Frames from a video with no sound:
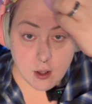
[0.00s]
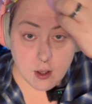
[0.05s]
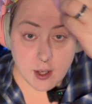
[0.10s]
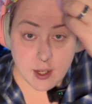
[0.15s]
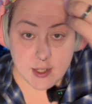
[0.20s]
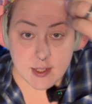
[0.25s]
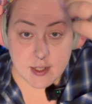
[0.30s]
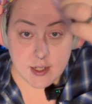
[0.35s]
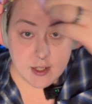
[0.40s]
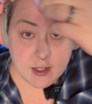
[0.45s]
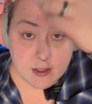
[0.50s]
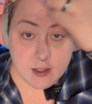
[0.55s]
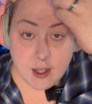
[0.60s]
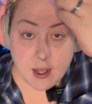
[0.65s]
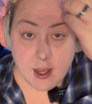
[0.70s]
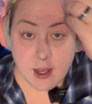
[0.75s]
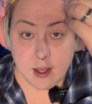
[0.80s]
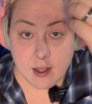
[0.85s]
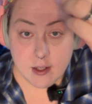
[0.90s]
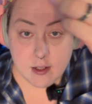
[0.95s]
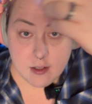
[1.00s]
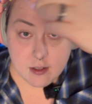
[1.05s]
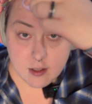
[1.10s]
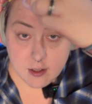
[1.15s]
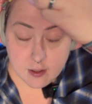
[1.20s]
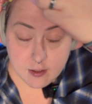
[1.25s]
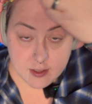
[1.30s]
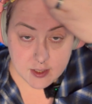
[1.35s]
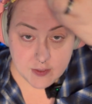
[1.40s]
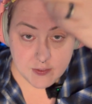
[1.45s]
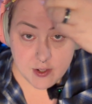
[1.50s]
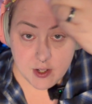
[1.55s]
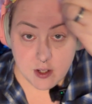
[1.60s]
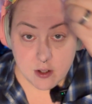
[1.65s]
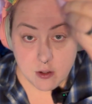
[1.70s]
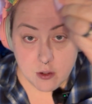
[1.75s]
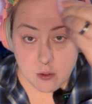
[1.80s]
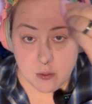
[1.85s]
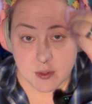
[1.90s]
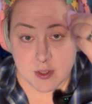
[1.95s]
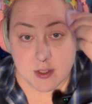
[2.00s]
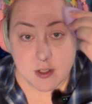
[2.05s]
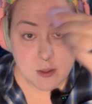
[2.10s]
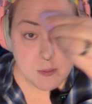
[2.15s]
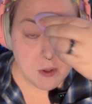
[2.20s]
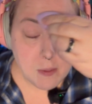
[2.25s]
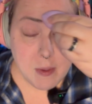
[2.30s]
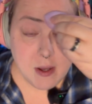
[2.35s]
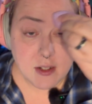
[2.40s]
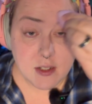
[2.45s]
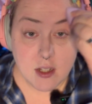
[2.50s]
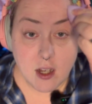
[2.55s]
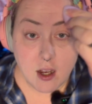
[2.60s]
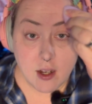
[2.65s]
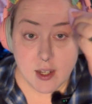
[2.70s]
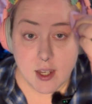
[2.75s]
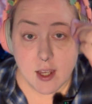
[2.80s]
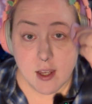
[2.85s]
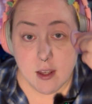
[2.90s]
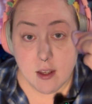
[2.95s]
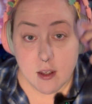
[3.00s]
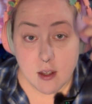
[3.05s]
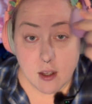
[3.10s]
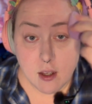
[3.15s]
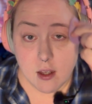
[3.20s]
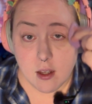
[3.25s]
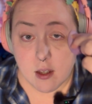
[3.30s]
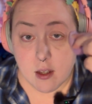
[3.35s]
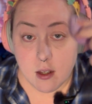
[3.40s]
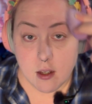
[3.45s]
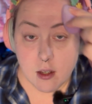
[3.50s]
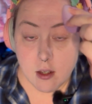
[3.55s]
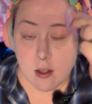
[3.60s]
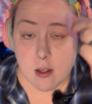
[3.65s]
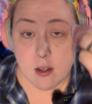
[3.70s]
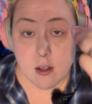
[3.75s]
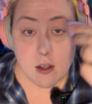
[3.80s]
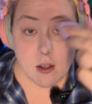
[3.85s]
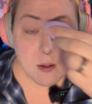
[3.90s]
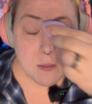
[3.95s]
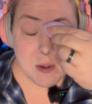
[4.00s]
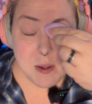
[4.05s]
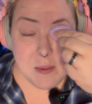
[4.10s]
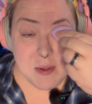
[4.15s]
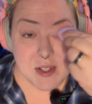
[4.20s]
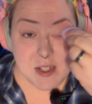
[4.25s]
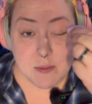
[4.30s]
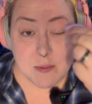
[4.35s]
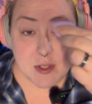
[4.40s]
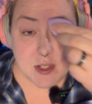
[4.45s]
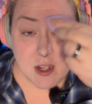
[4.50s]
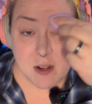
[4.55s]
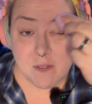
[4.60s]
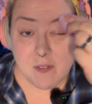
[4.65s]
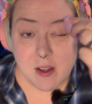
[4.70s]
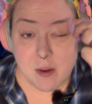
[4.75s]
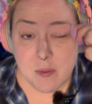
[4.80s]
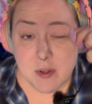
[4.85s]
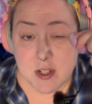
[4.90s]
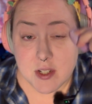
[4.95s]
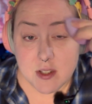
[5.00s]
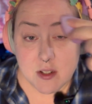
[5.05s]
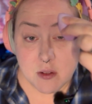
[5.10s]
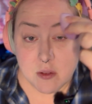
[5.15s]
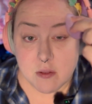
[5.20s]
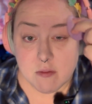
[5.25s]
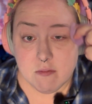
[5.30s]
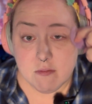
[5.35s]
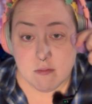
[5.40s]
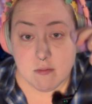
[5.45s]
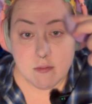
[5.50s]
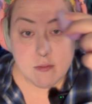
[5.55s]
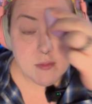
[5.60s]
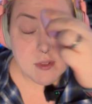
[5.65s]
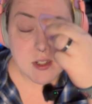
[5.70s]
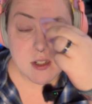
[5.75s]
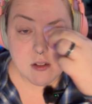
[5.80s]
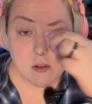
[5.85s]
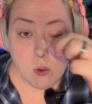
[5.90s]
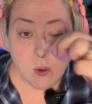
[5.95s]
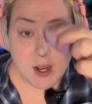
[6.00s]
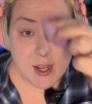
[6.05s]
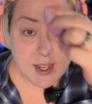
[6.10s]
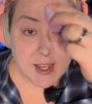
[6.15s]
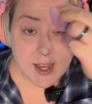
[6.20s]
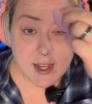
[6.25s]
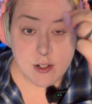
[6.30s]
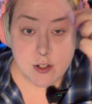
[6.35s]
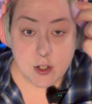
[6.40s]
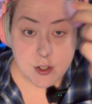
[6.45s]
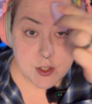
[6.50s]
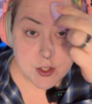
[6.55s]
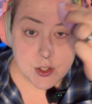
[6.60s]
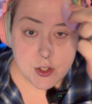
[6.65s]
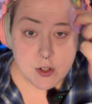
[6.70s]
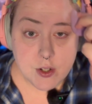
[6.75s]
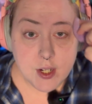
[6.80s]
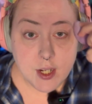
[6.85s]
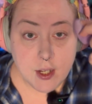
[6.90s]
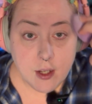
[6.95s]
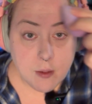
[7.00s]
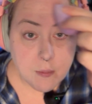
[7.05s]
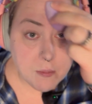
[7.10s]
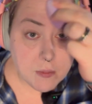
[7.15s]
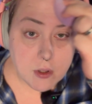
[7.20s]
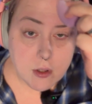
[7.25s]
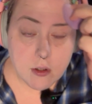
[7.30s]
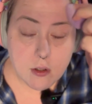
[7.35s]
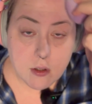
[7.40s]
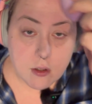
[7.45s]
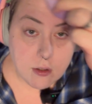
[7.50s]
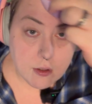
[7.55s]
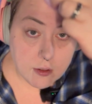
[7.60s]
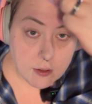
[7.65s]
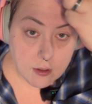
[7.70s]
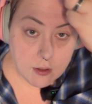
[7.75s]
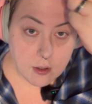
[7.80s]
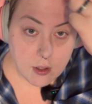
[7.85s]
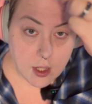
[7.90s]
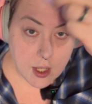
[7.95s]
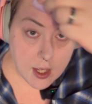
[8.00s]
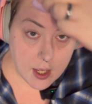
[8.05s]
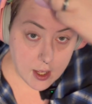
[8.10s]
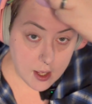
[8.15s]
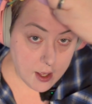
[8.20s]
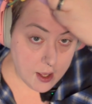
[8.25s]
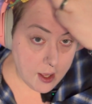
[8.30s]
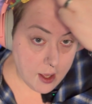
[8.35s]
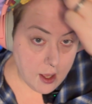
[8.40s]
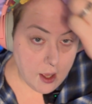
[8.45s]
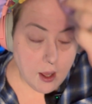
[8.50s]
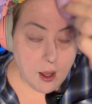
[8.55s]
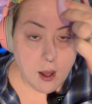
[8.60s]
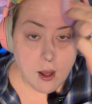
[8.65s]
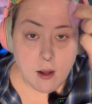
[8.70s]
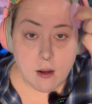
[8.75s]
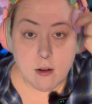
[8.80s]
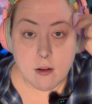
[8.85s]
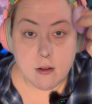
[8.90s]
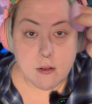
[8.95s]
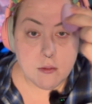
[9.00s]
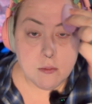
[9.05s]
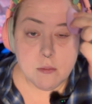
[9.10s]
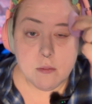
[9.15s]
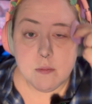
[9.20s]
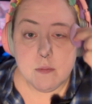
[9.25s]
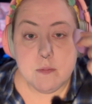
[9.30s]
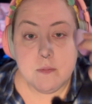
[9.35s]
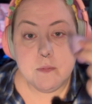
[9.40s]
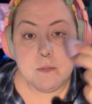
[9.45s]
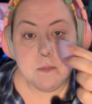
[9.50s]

I said that this video was going to be about talking, maybe some stuff that we just don't quite catch on stream. One